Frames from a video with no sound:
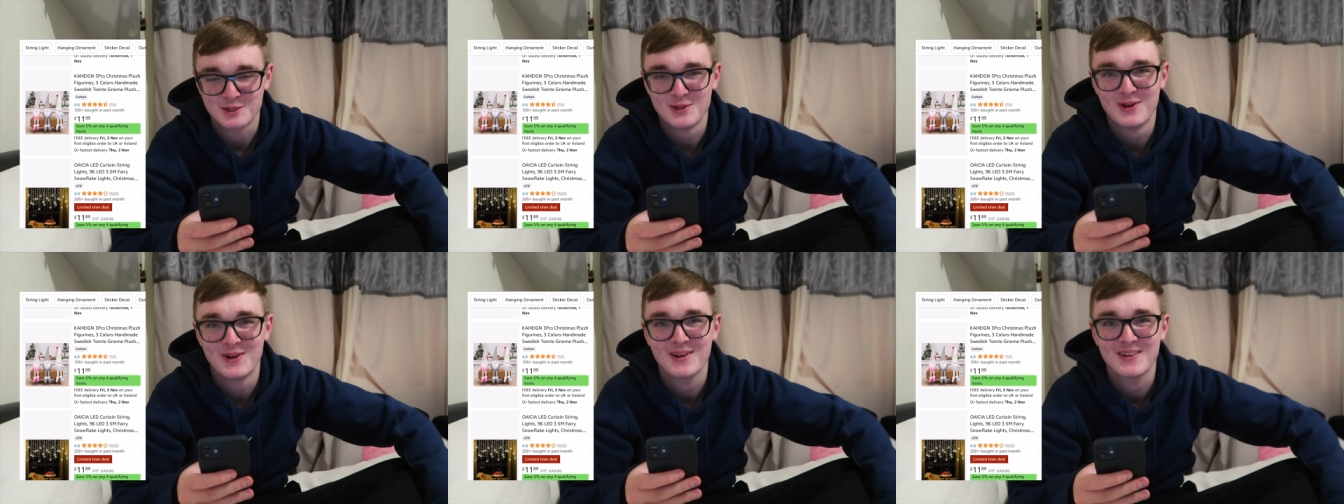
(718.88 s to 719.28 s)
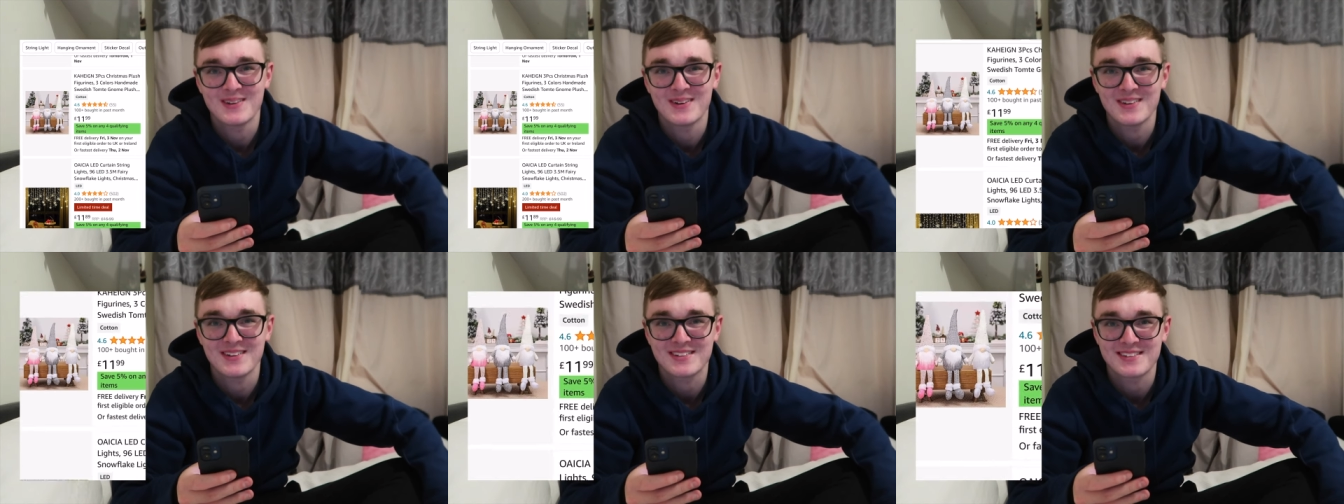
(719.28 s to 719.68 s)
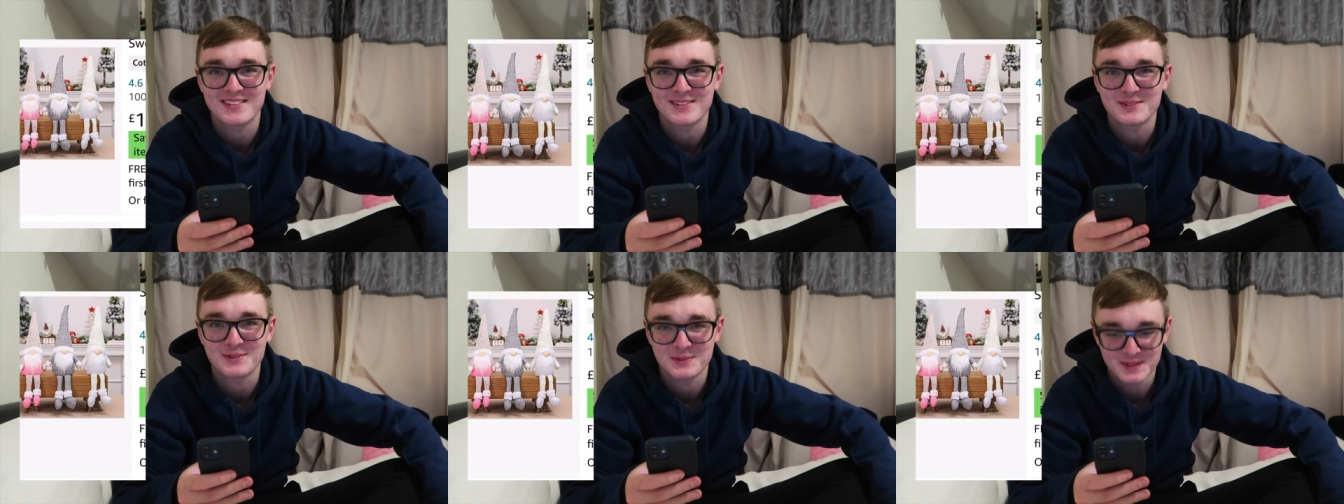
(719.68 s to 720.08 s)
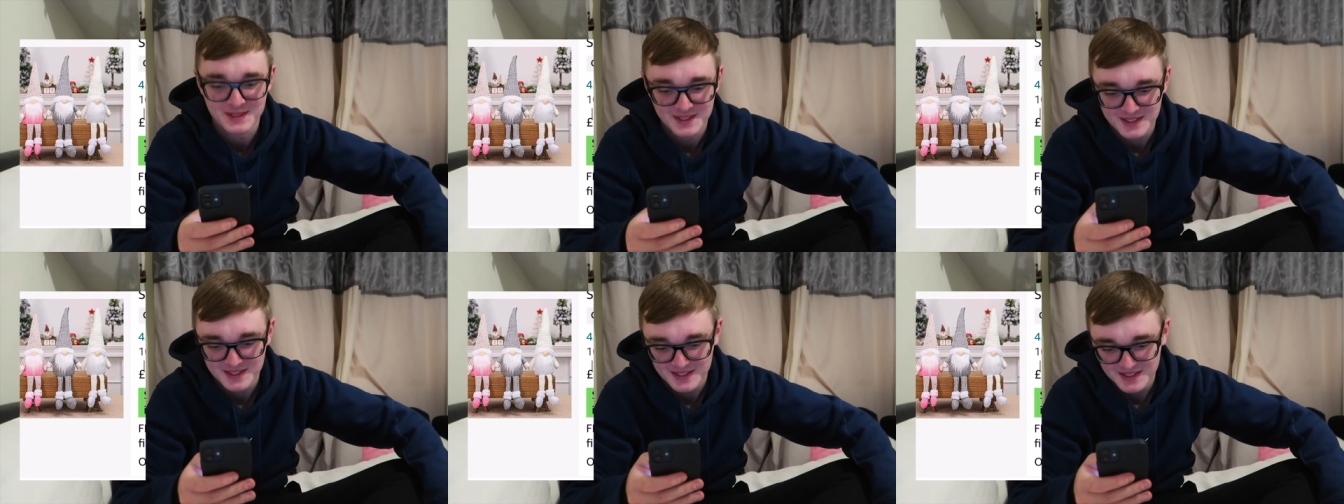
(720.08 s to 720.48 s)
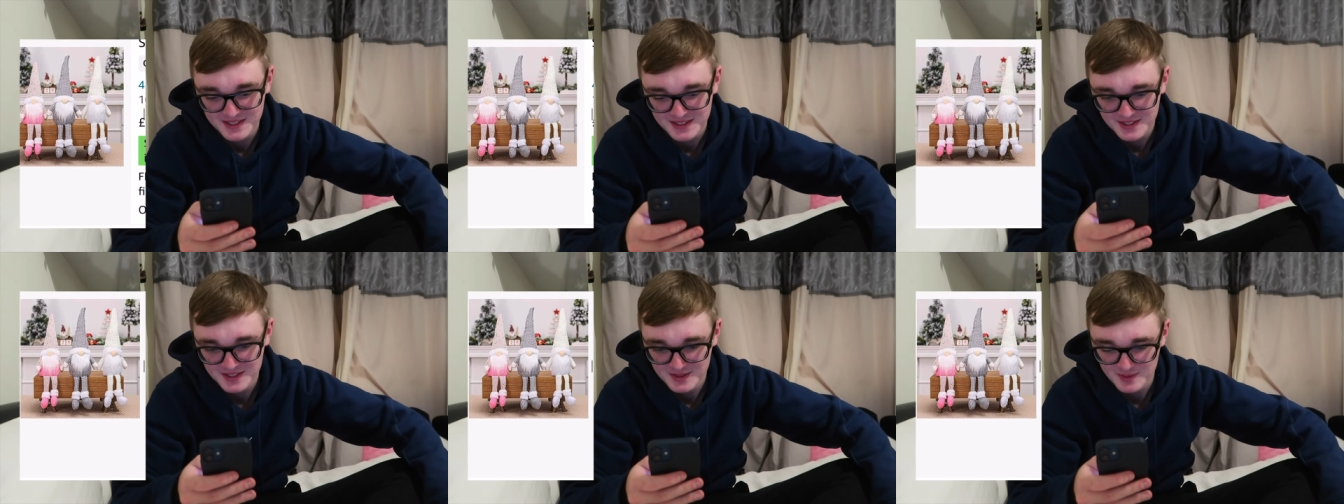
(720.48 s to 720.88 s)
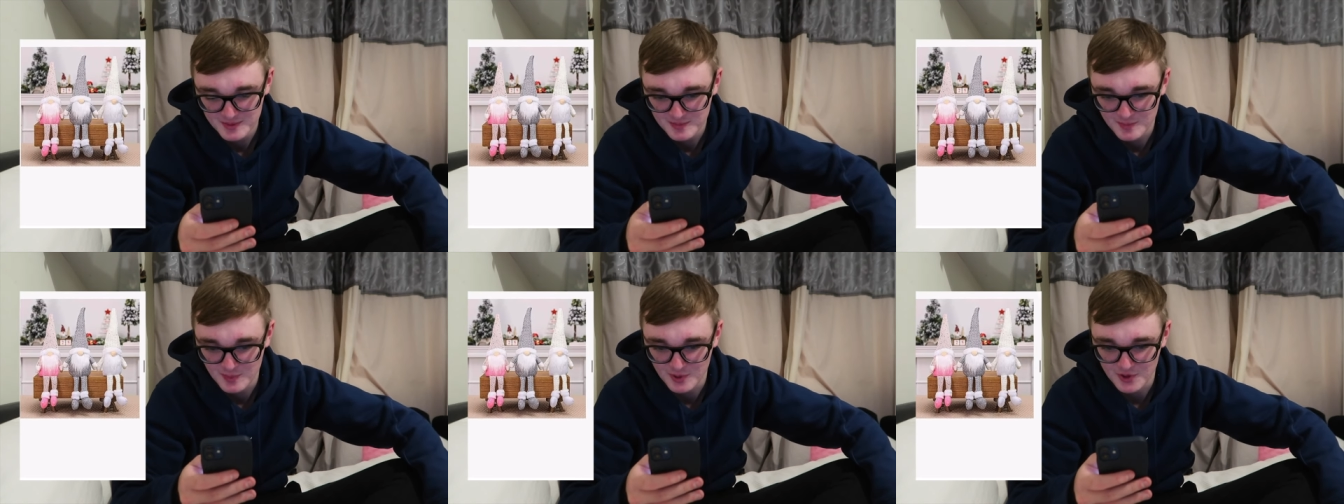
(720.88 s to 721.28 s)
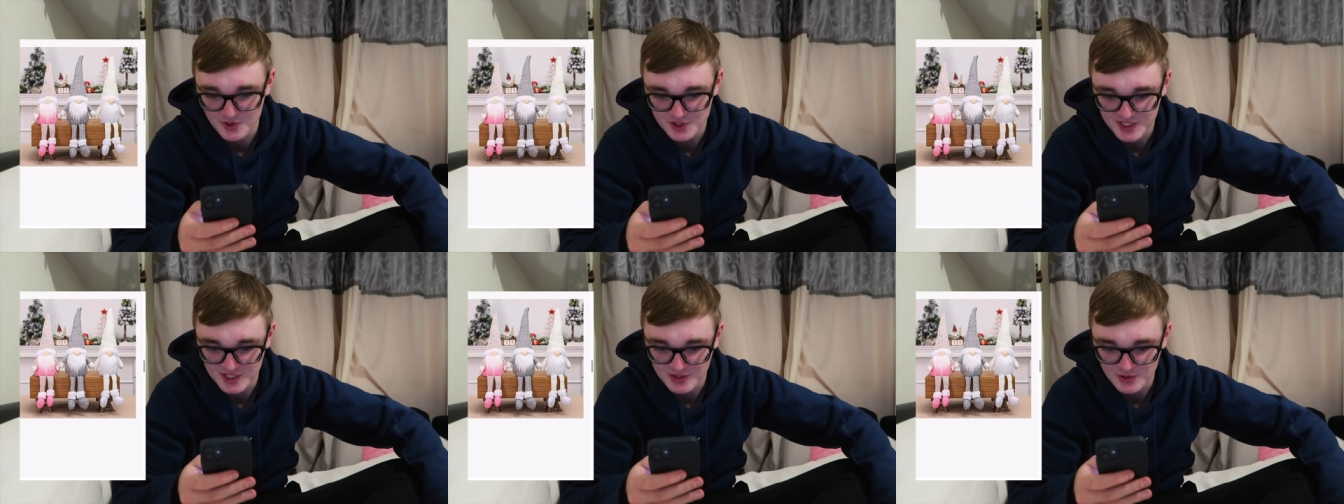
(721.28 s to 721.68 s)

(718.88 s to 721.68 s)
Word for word: quite likes little plushy